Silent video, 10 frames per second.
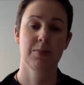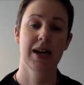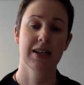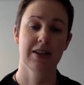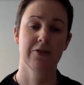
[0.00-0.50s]

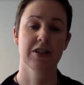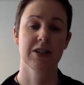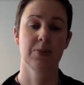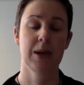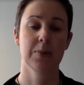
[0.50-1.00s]
make a difference
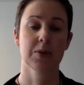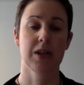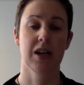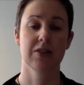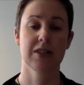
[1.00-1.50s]
to people's
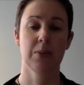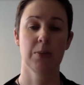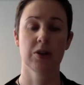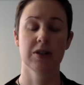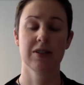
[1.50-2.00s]
lives in a
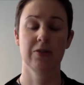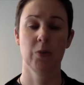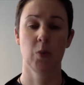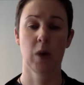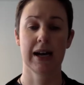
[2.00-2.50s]
positive
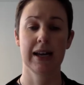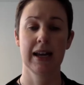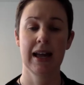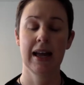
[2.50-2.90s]
way